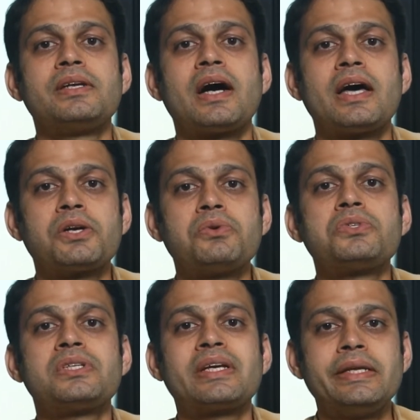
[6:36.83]

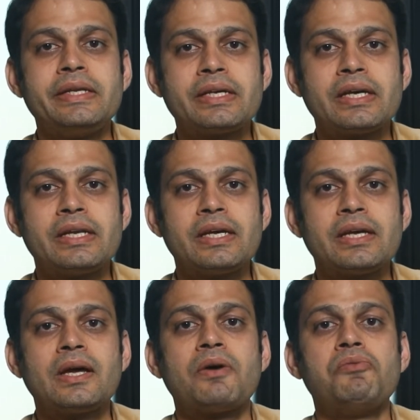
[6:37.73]
diagnosed
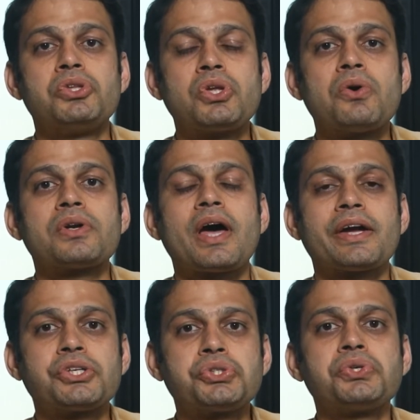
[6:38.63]
clinically without
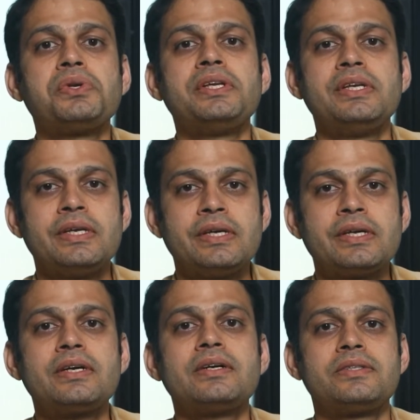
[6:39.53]
actually needing
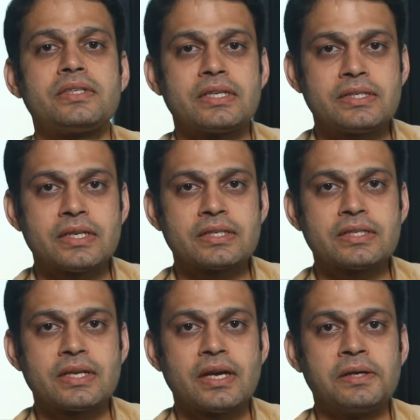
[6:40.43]
a chest
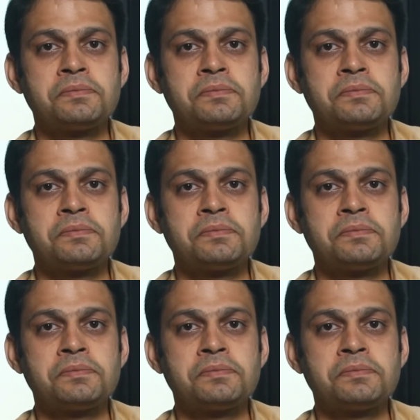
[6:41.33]
x-ray.